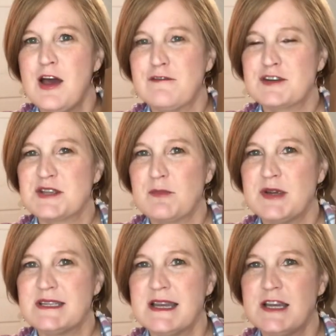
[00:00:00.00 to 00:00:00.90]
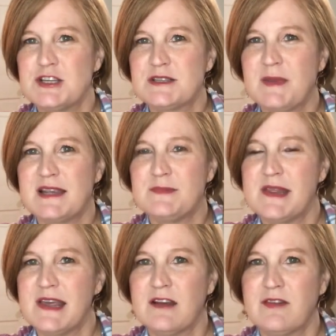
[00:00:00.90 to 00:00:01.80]
For some reason, it just makes me
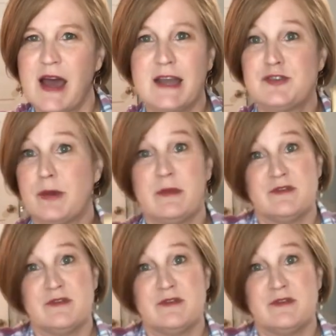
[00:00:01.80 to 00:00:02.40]
think of I Dream